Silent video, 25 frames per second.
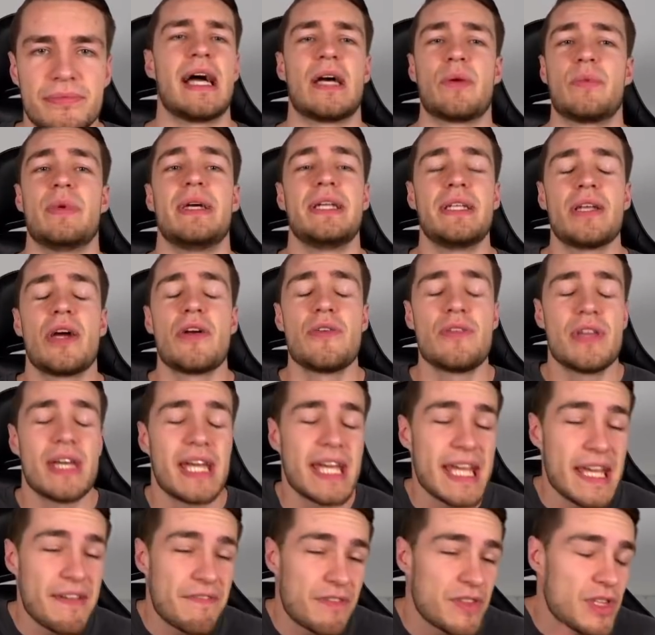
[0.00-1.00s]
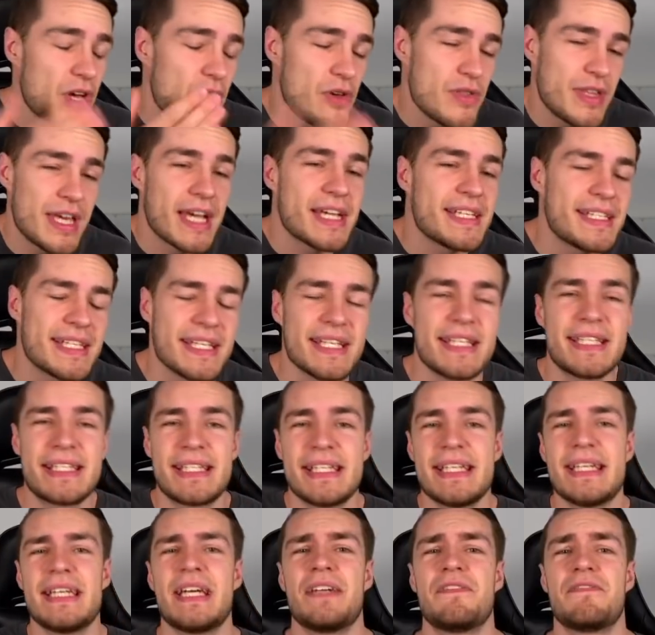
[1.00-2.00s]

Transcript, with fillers: And we know that even though the SEC